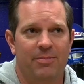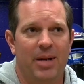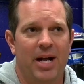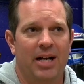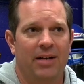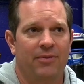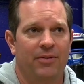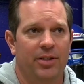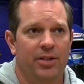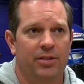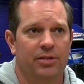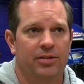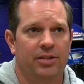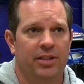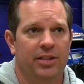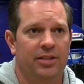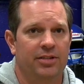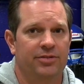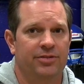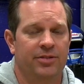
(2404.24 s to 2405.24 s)
backfield
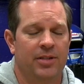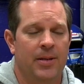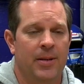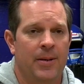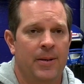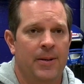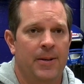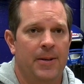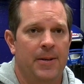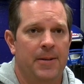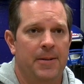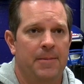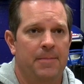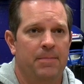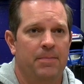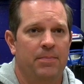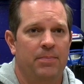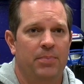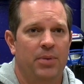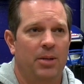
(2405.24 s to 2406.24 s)
is
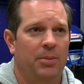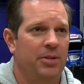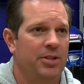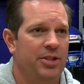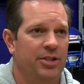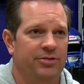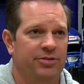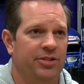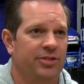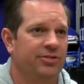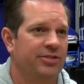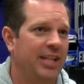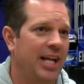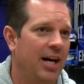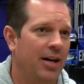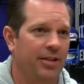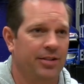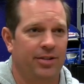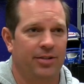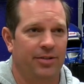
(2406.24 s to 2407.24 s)
probably just as
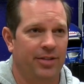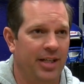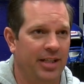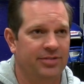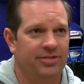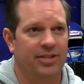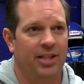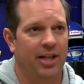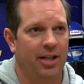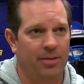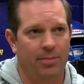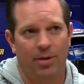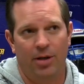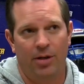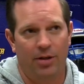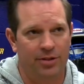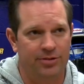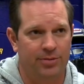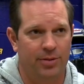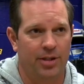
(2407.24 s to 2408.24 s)
talented on that side of the
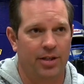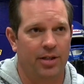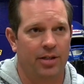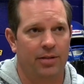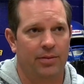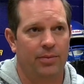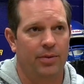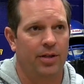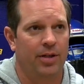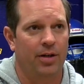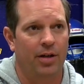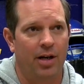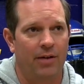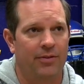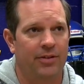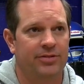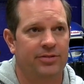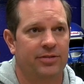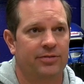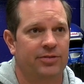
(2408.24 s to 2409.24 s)
ball as what our
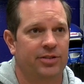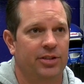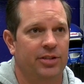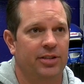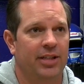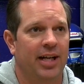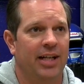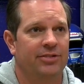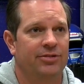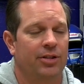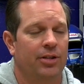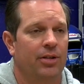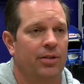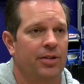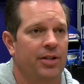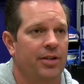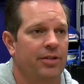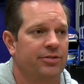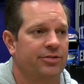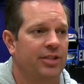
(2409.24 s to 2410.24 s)
offensive skill guys are on
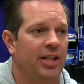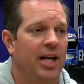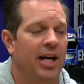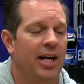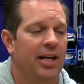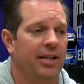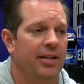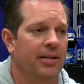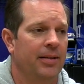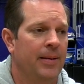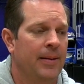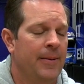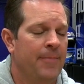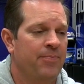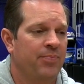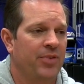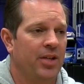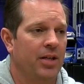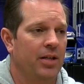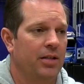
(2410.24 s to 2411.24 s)
the other side. And
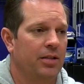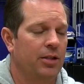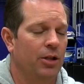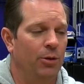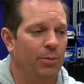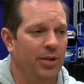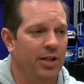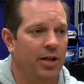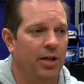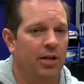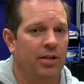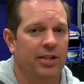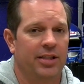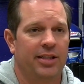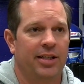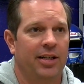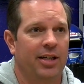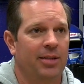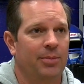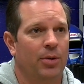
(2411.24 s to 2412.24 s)
Kobe Hawley and
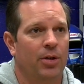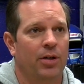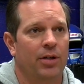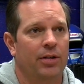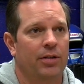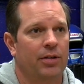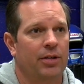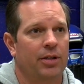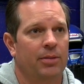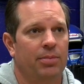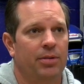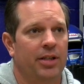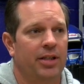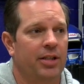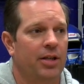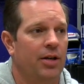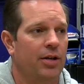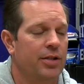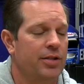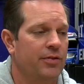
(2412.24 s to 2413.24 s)
Garrick Martin are going to play
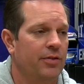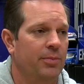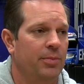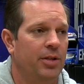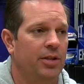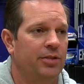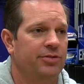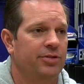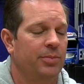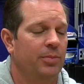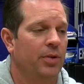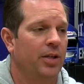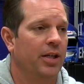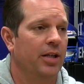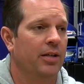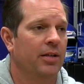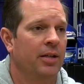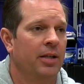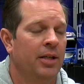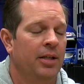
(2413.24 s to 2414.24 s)
college football
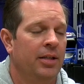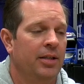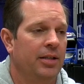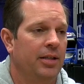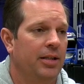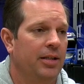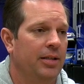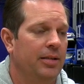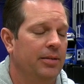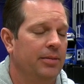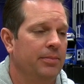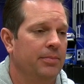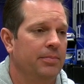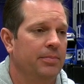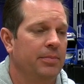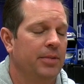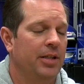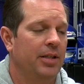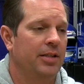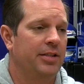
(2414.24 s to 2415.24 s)
somewhere.
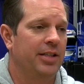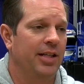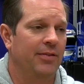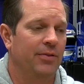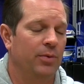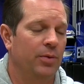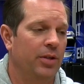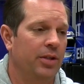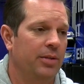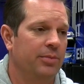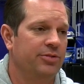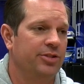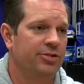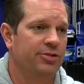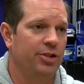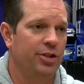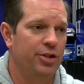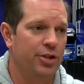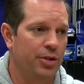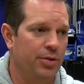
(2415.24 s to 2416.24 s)
Tevin Williams,
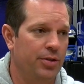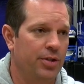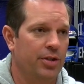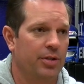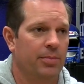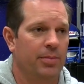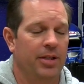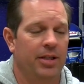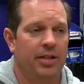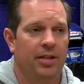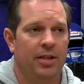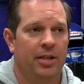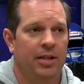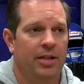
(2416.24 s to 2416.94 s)
just a junior, but